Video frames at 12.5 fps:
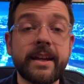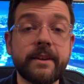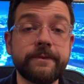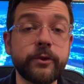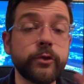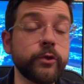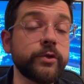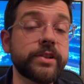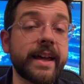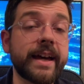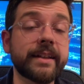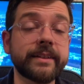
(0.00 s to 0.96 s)
If you use
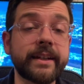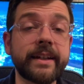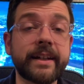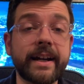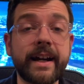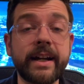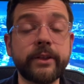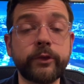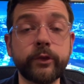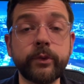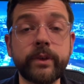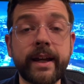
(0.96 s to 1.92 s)
that link, I
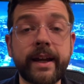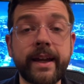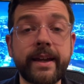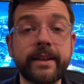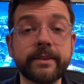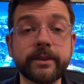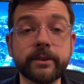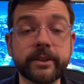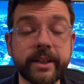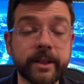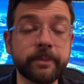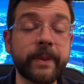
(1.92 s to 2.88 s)
do get a little
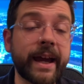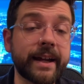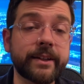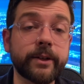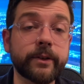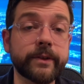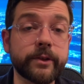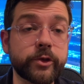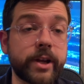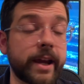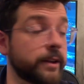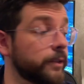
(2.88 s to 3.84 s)
kickback here on the
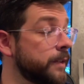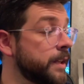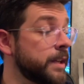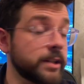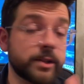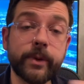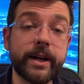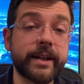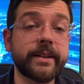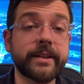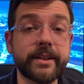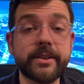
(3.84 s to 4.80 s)
channel so I
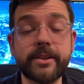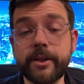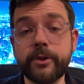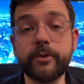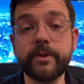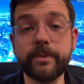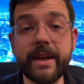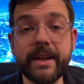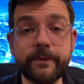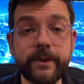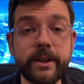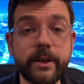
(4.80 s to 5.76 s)
can continue to
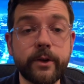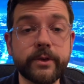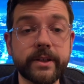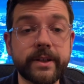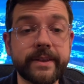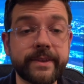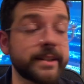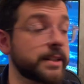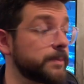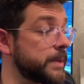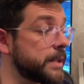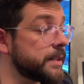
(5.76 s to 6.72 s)
make videos like
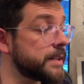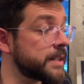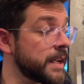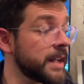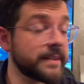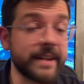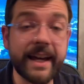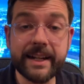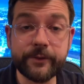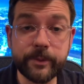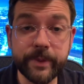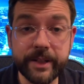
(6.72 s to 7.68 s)
this, because not
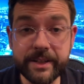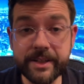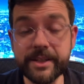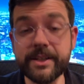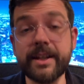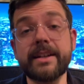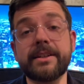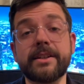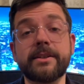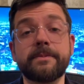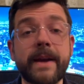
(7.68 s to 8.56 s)
everybody's as nice as